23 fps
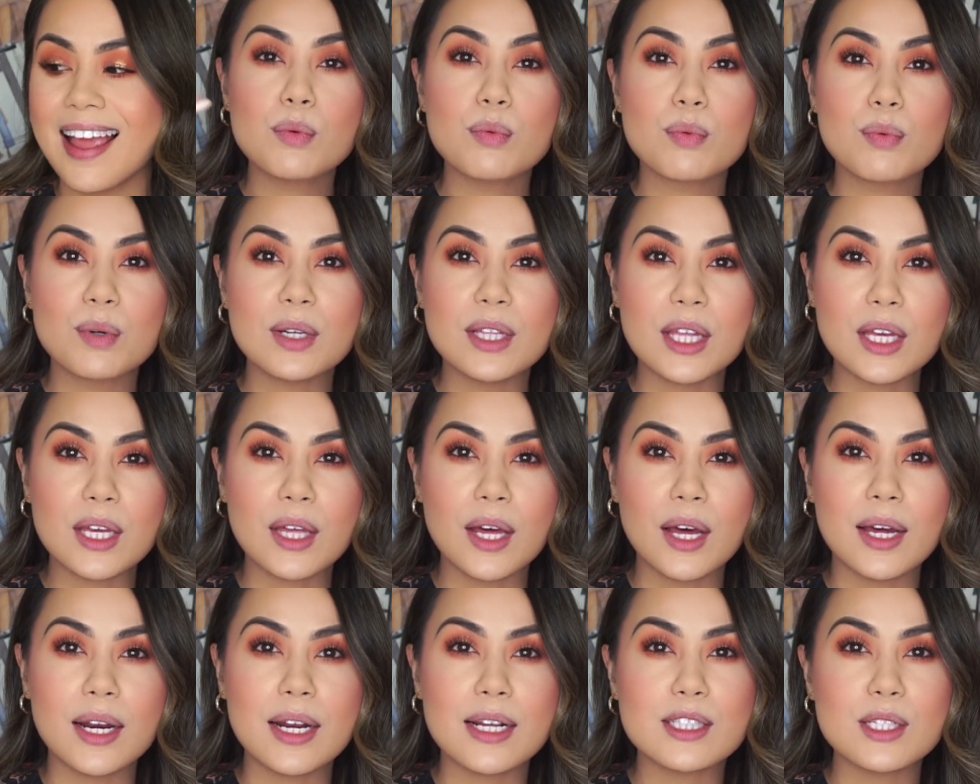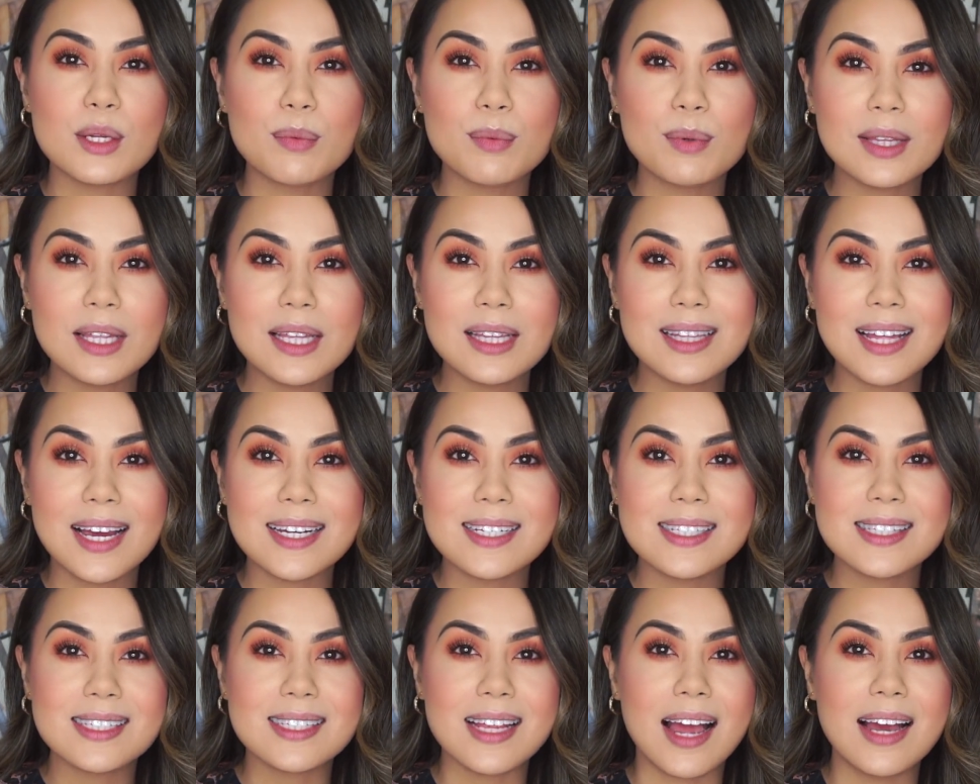Really good. It's a really
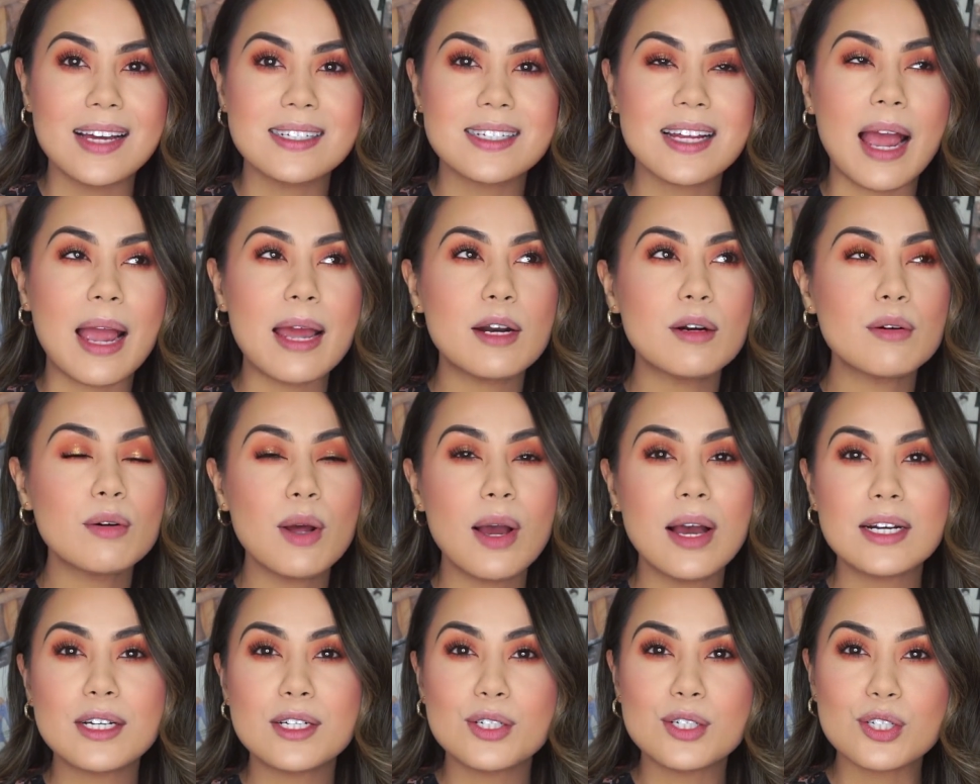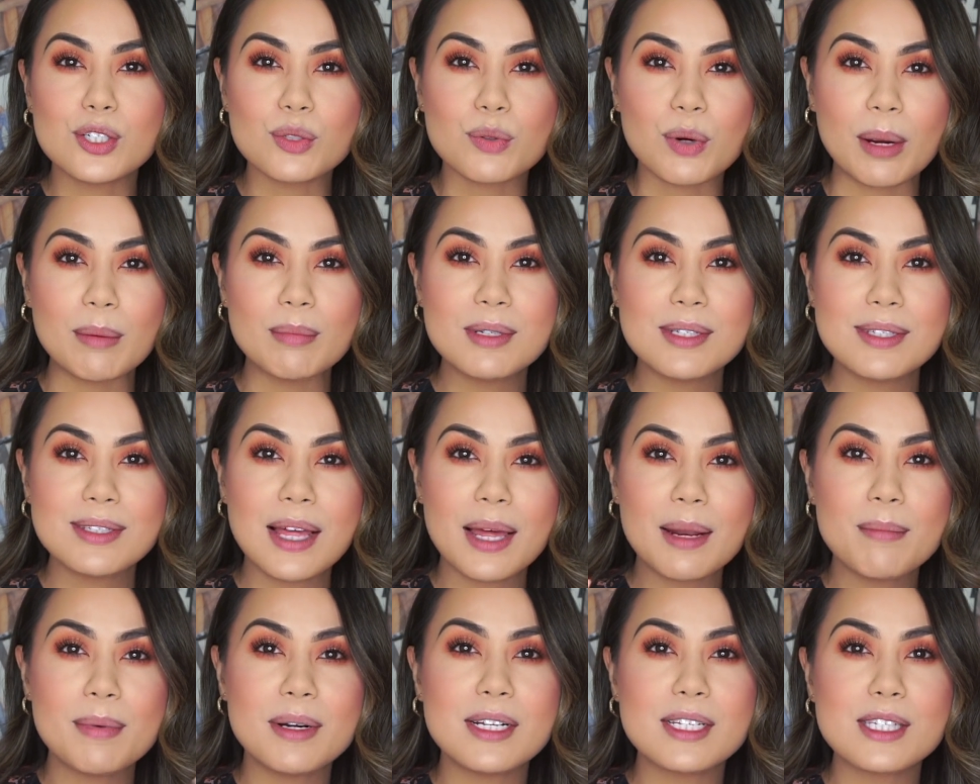light scent. I don't know how to describe the
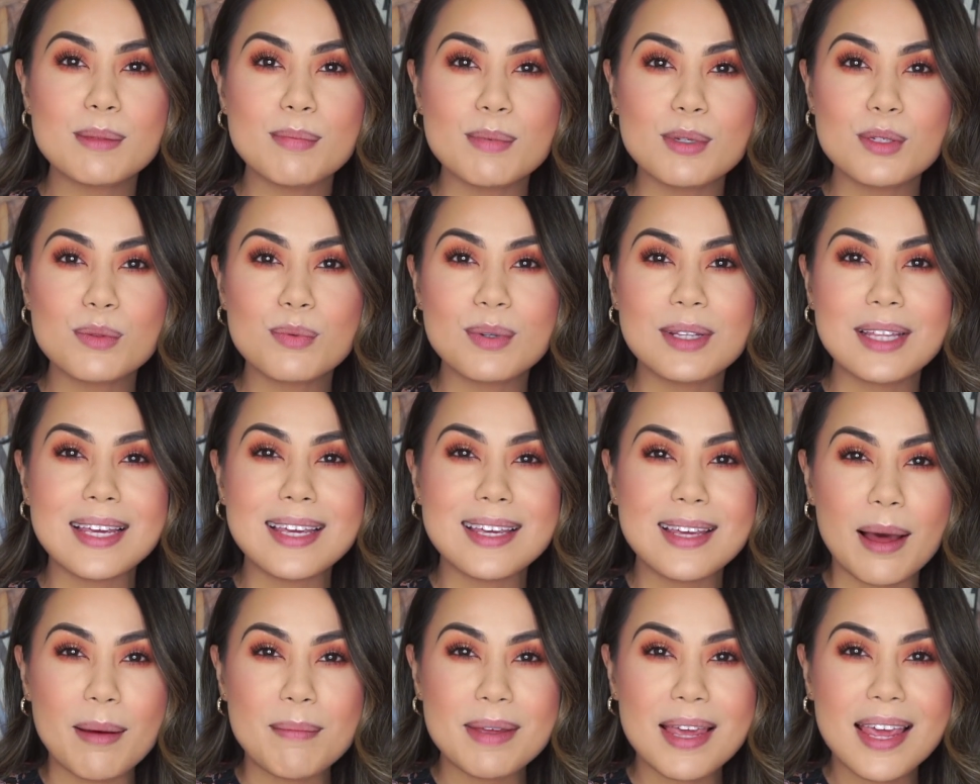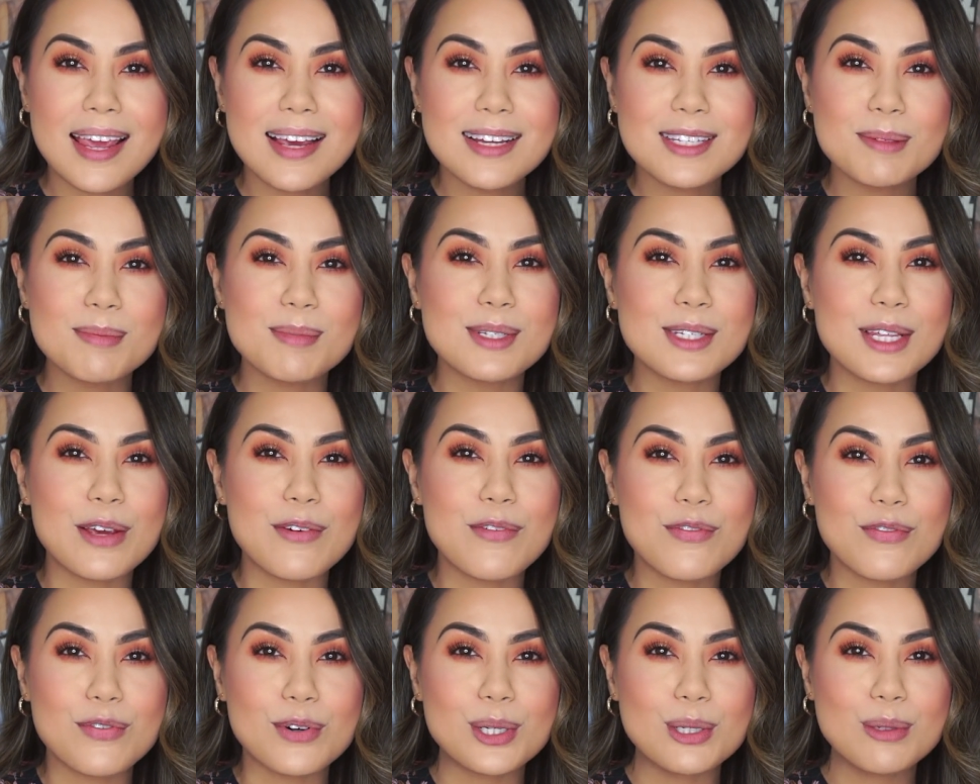scent, but it smells really yummy. It smells like
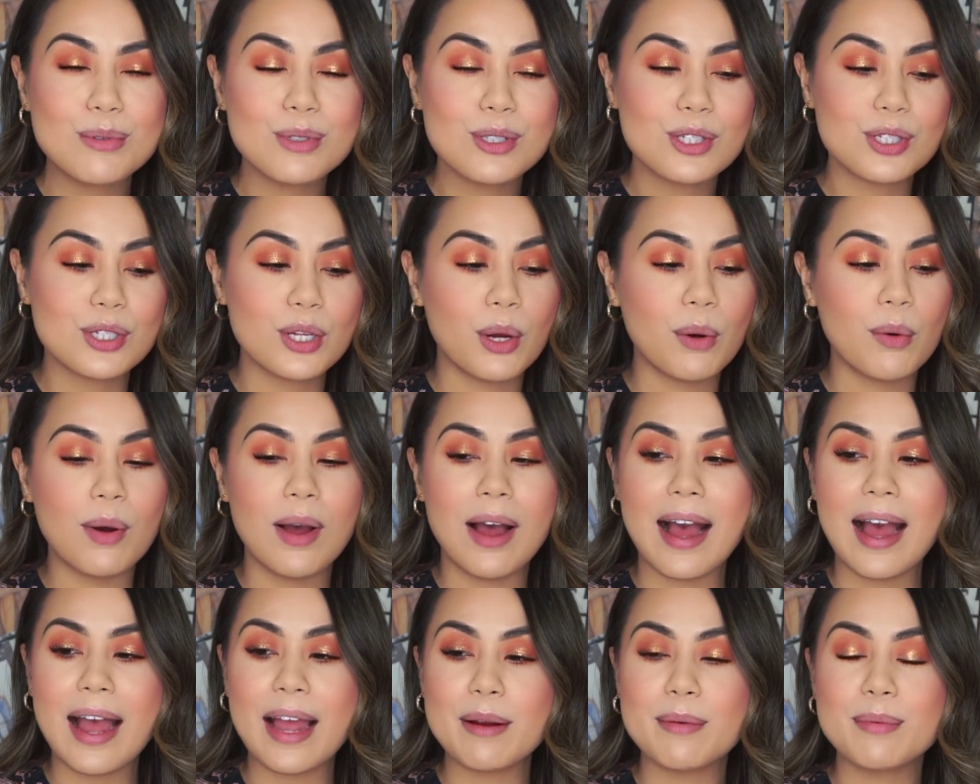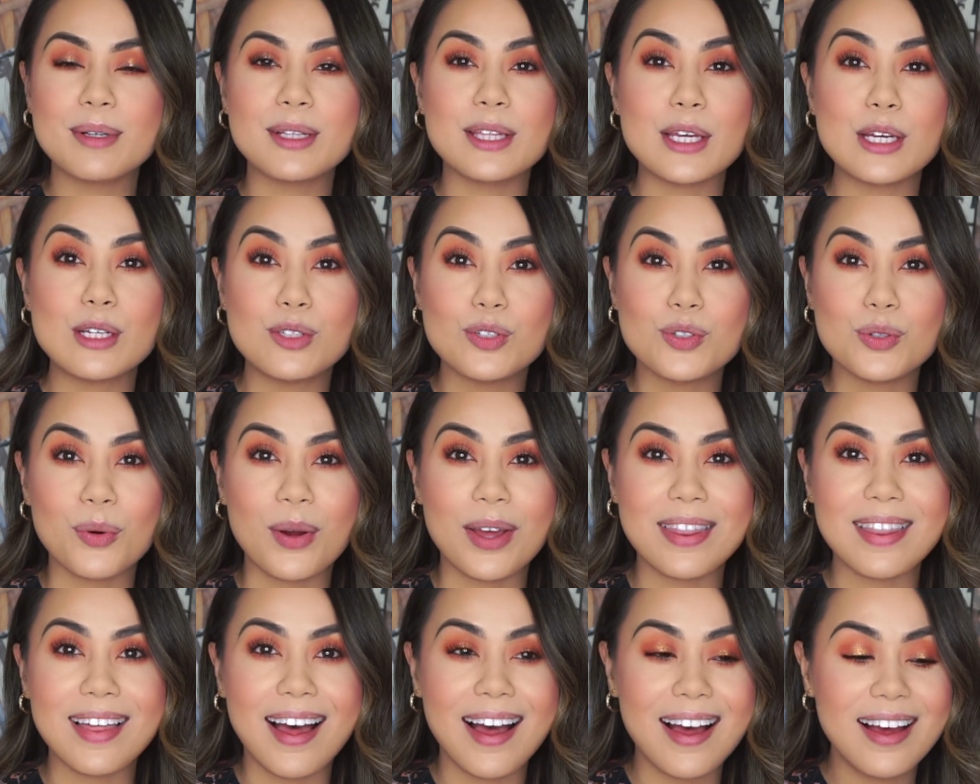fruit, so I really
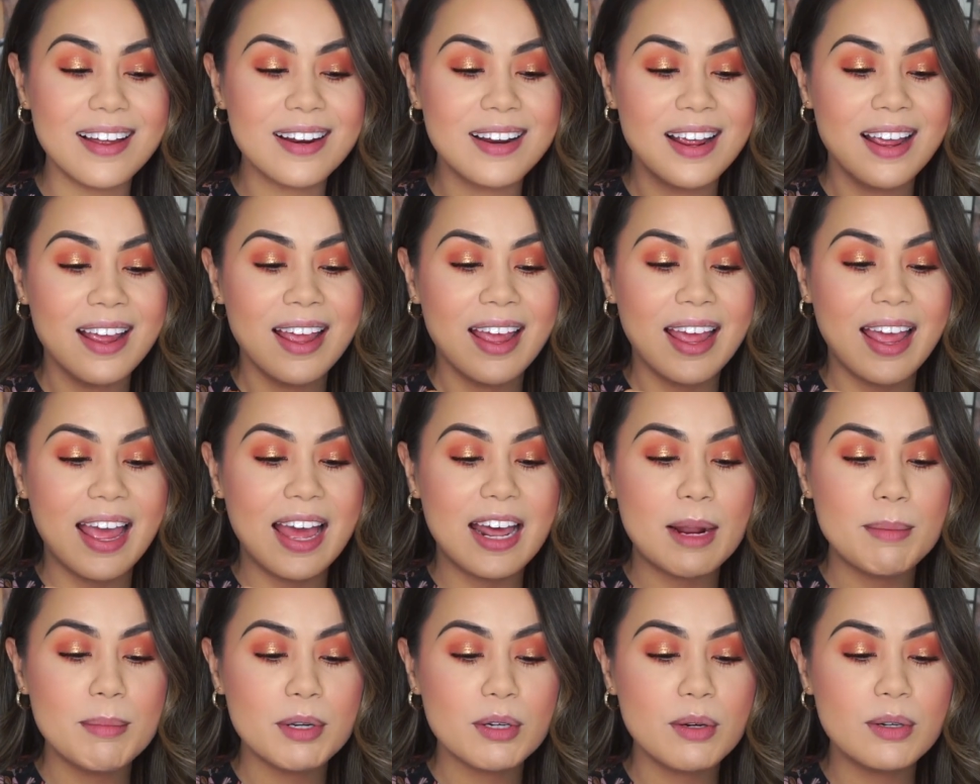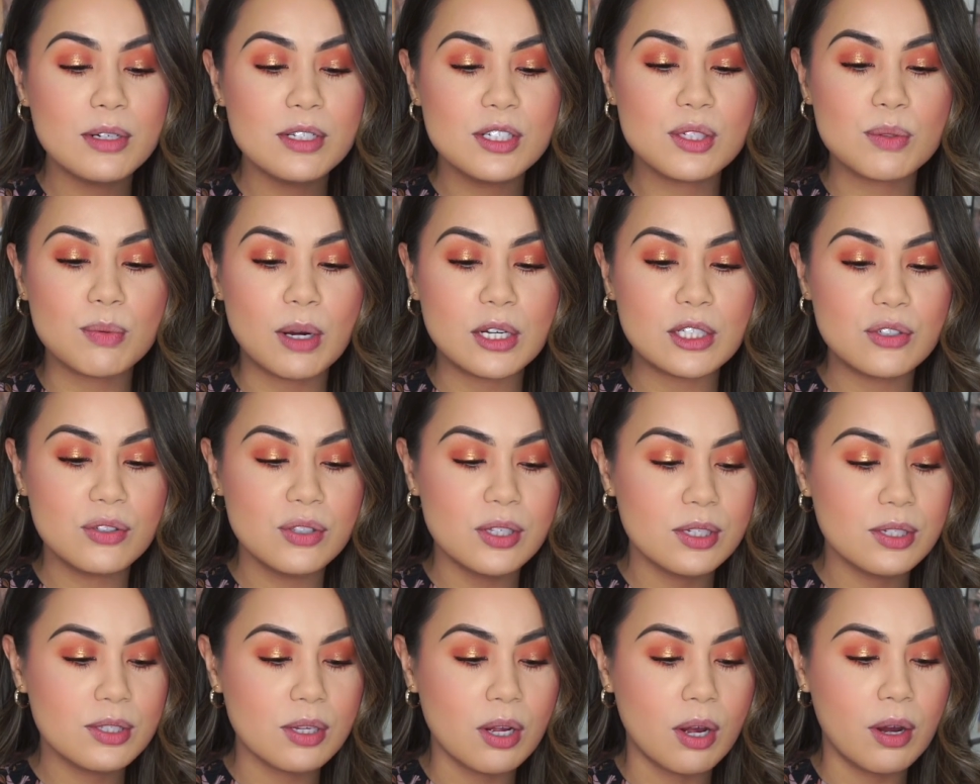enjoy that. And I'm gonna go and swatch
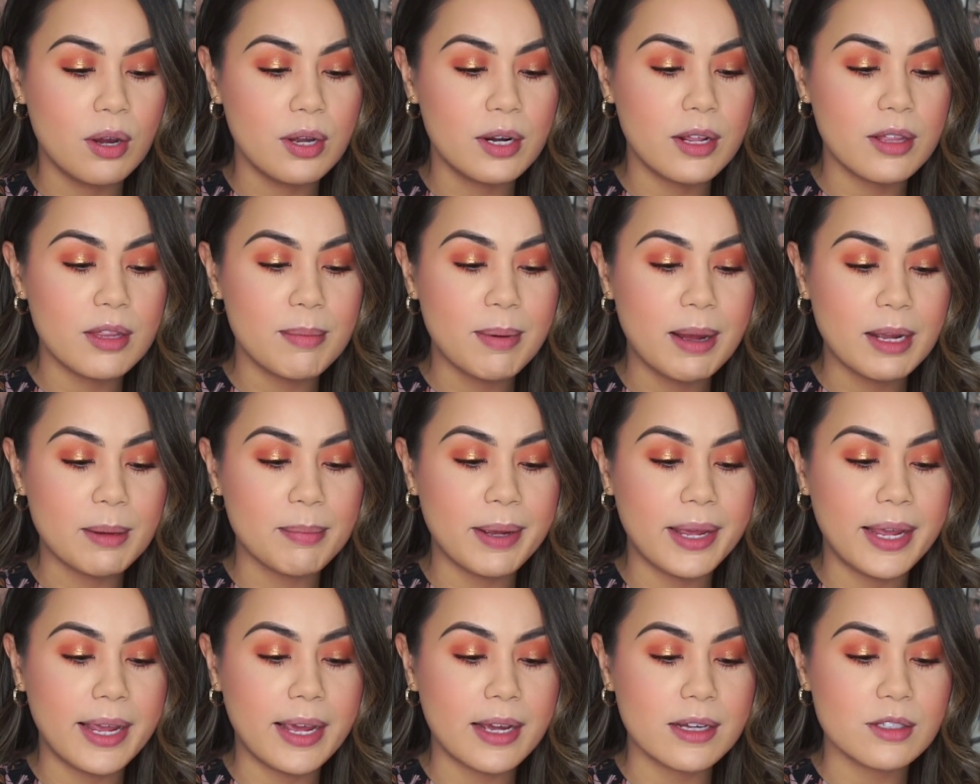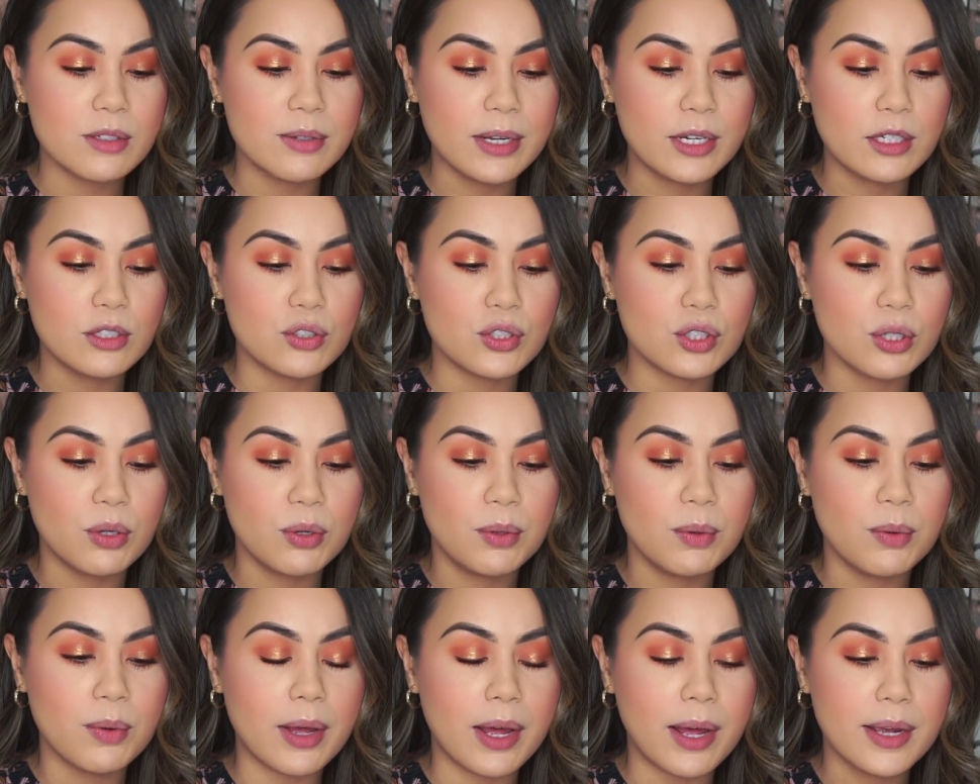this on the back of my hand so I can show
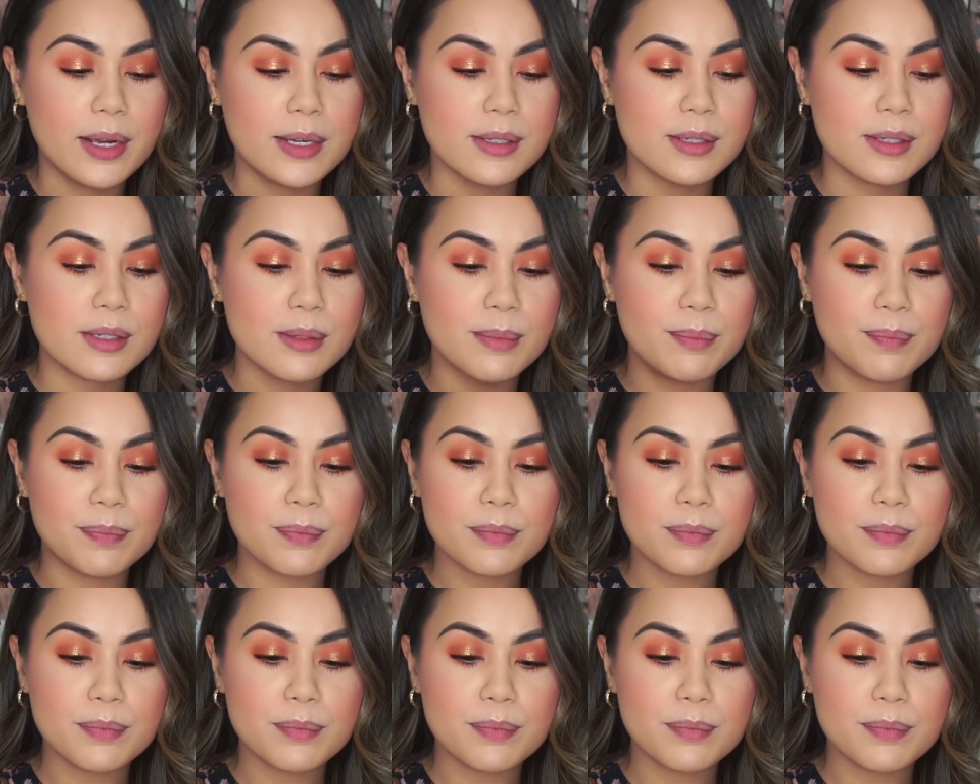you guys